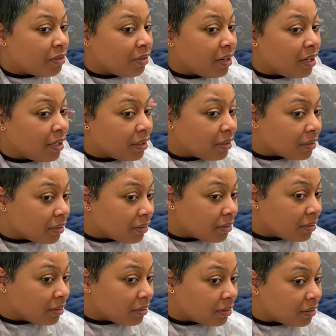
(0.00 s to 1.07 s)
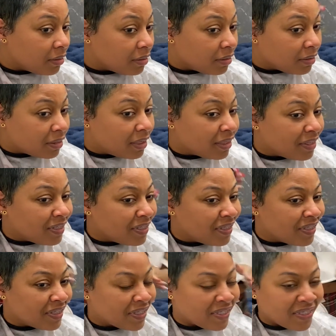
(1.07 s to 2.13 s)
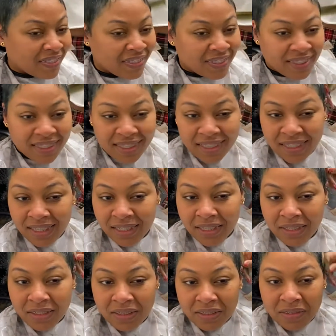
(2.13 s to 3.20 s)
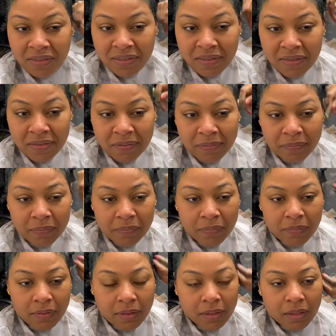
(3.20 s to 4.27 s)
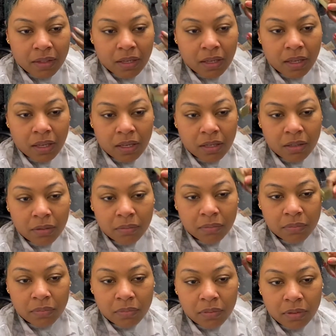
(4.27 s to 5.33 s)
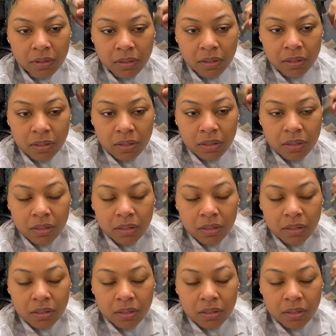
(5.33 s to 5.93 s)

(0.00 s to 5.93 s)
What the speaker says: we were like, do we see green? Do we see blue? Like, what are we looking at?